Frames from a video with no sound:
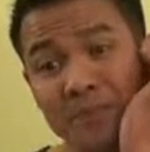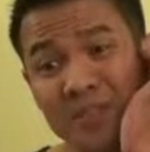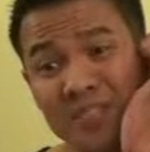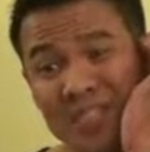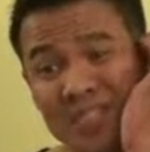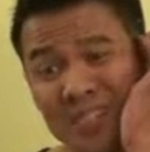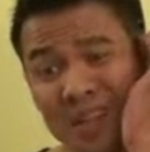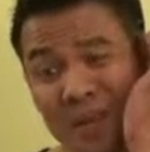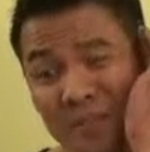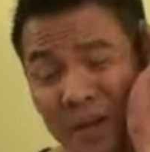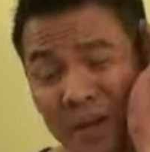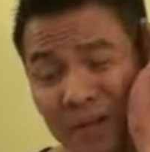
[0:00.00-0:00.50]

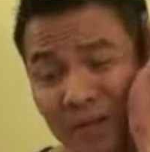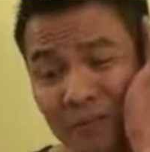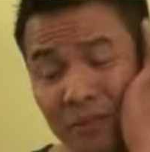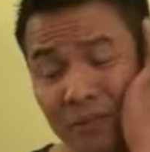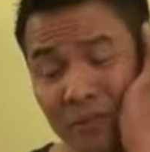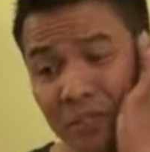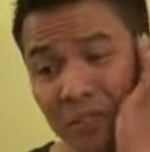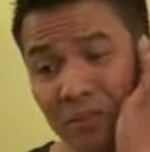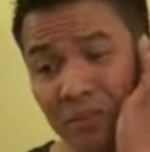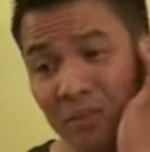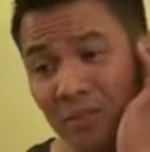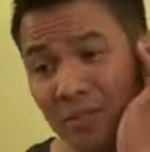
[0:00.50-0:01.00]
Just got back
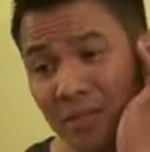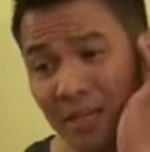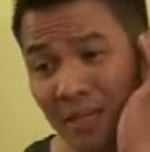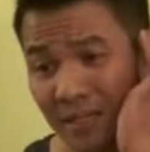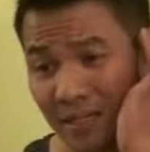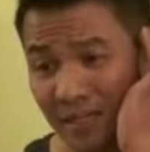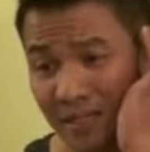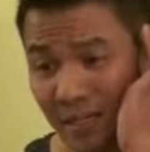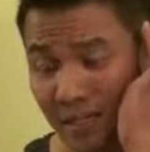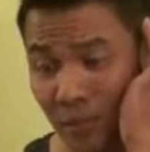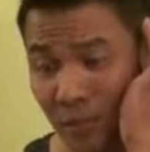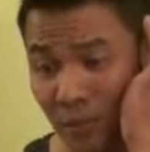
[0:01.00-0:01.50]
from the gym
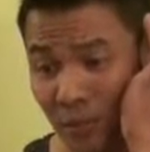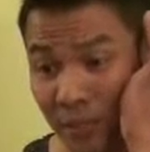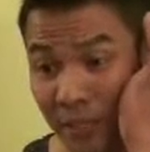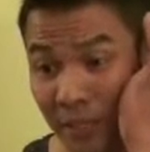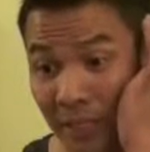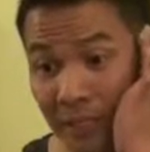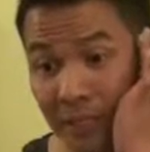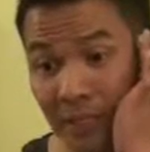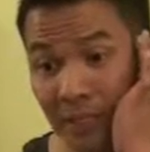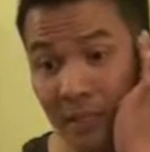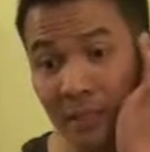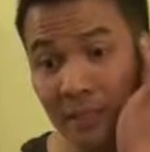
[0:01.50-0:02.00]
tonight, kind of
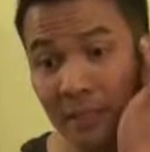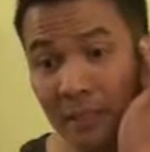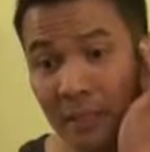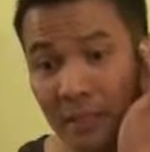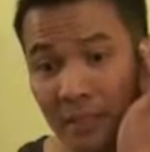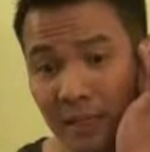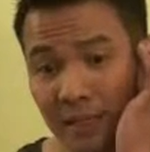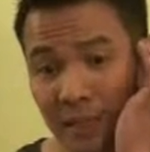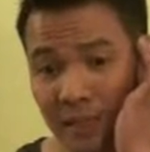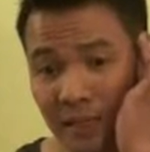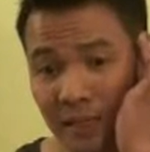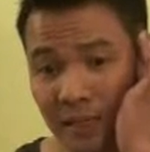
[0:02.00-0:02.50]
weak,
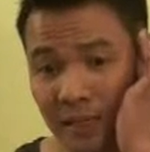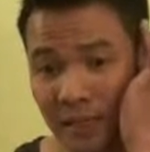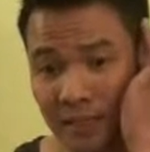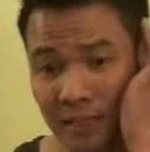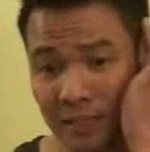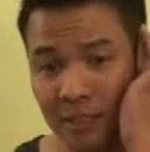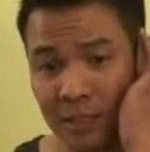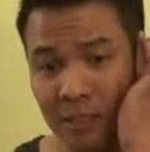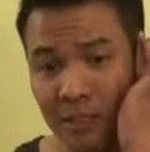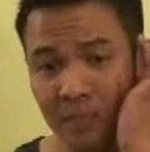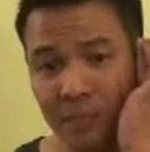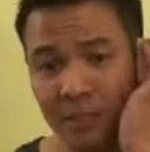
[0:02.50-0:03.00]
I
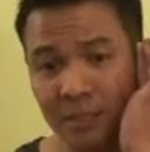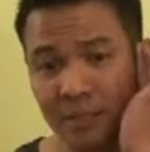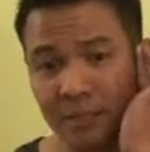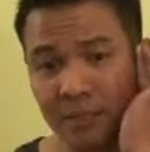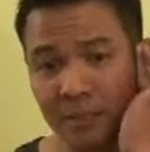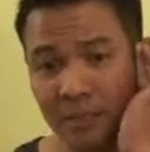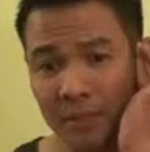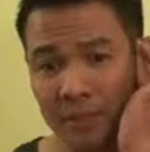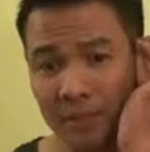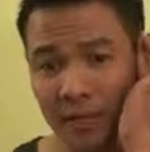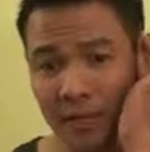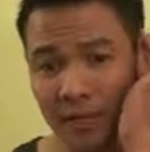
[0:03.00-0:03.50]
guess, because
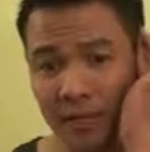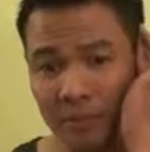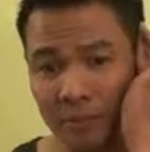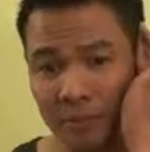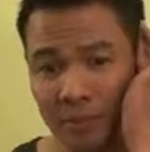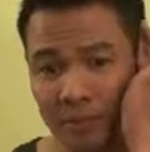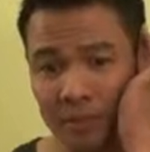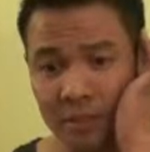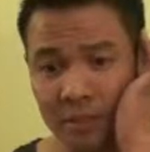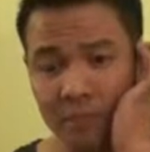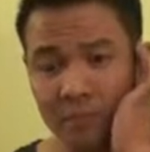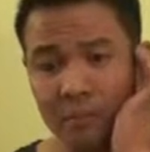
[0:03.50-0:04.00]
of
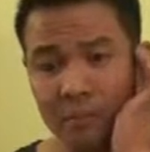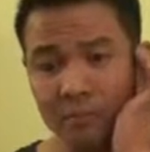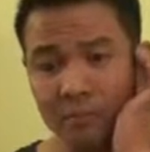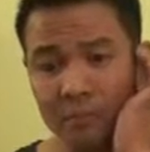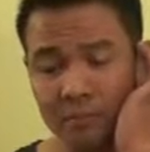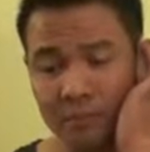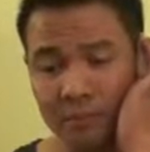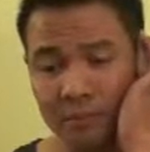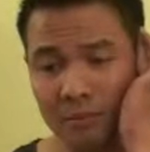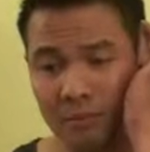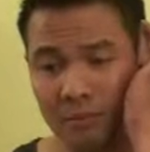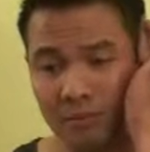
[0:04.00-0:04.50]
calories
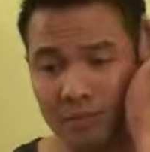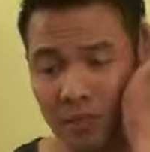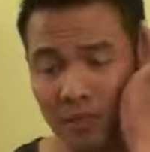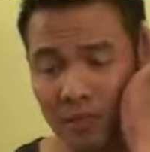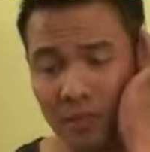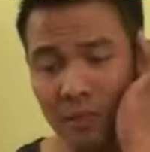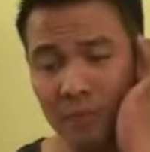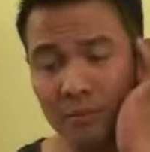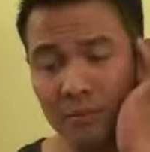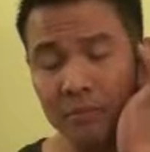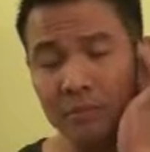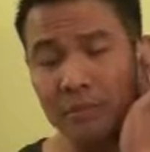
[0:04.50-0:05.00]

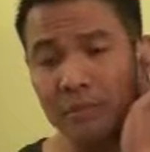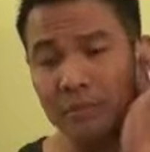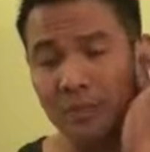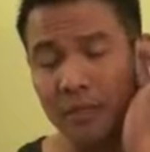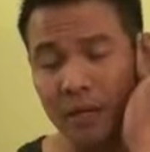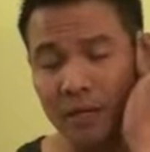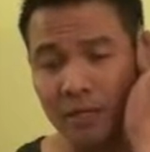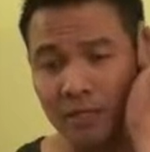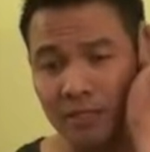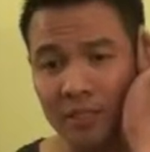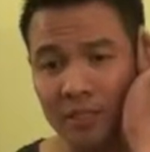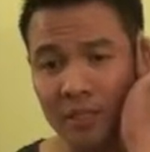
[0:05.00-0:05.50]
kind
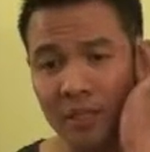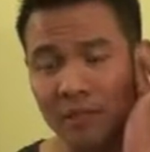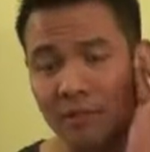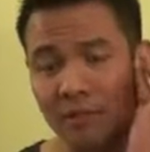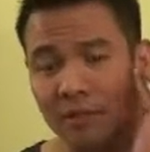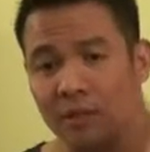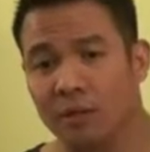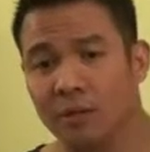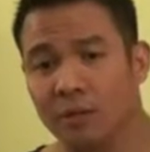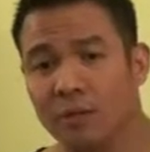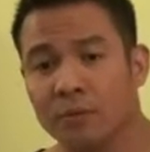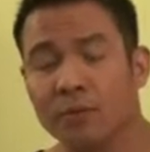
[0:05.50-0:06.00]

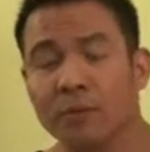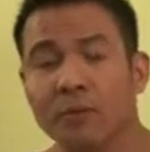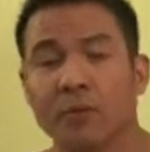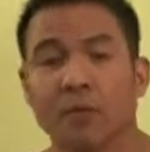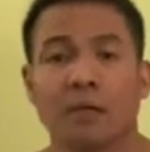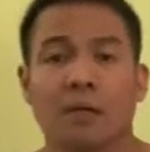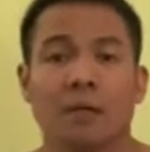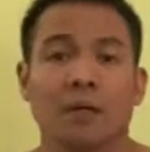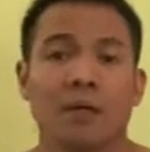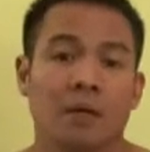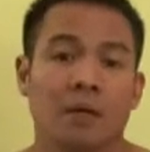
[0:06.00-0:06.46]
of low.